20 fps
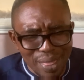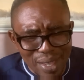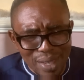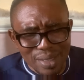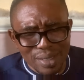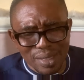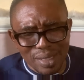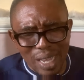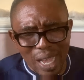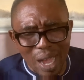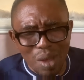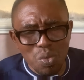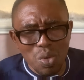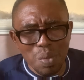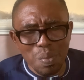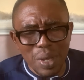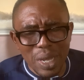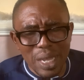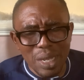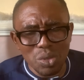things and we
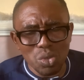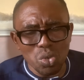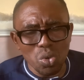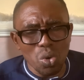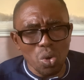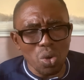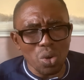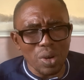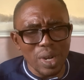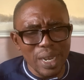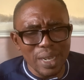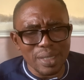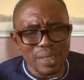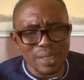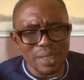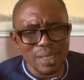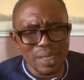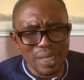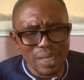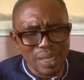begin to
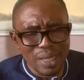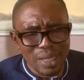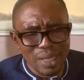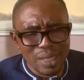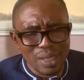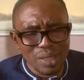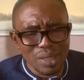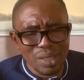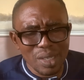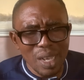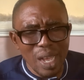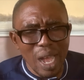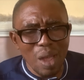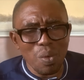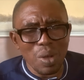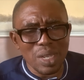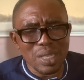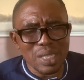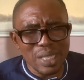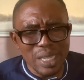correct
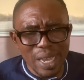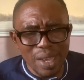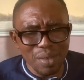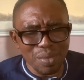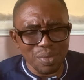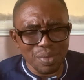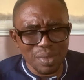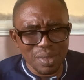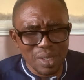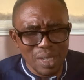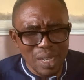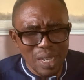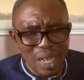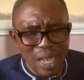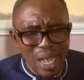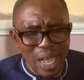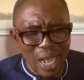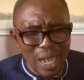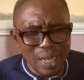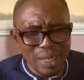ourselves
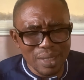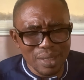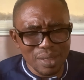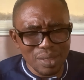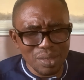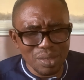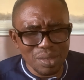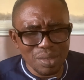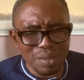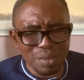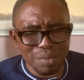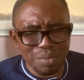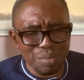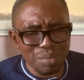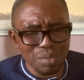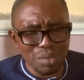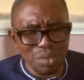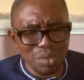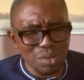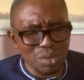and
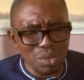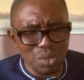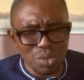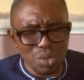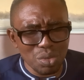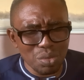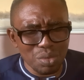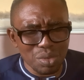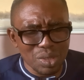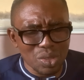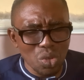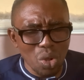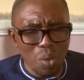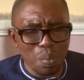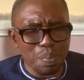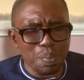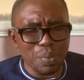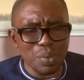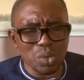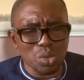
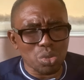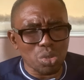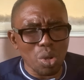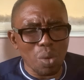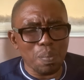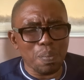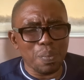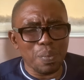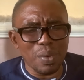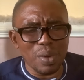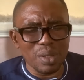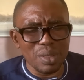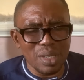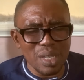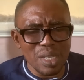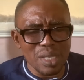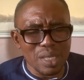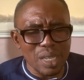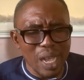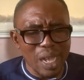stop
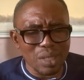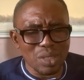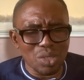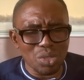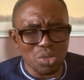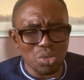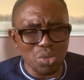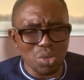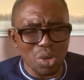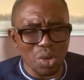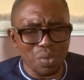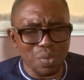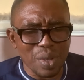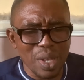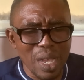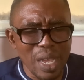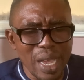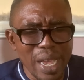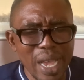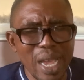this attitude of
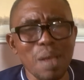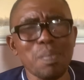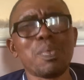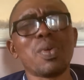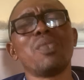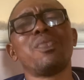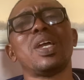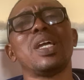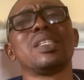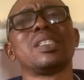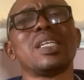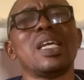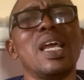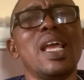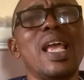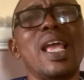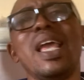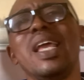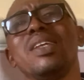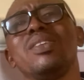prophet.
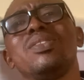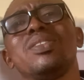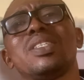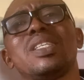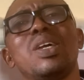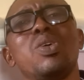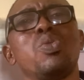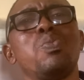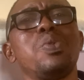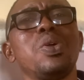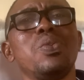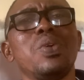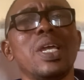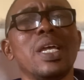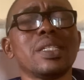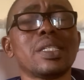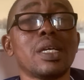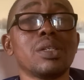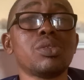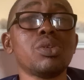You say Obi will
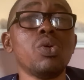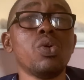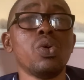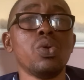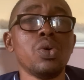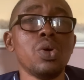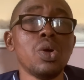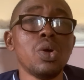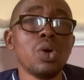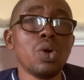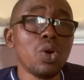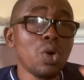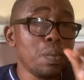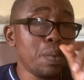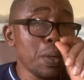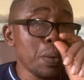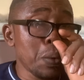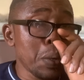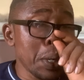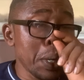enter. So
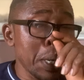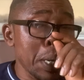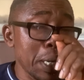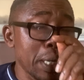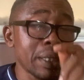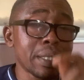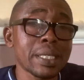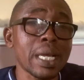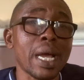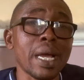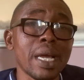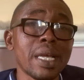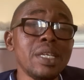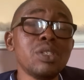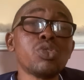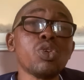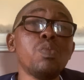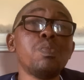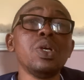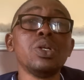Obi will enter.
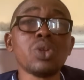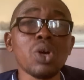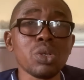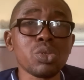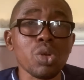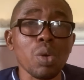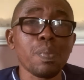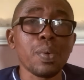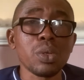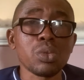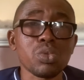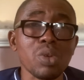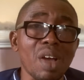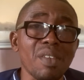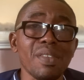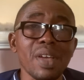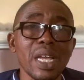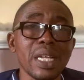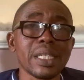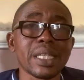Is Obi not supposed to
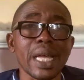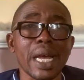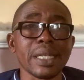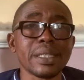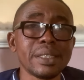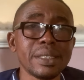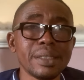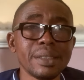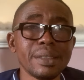have entered?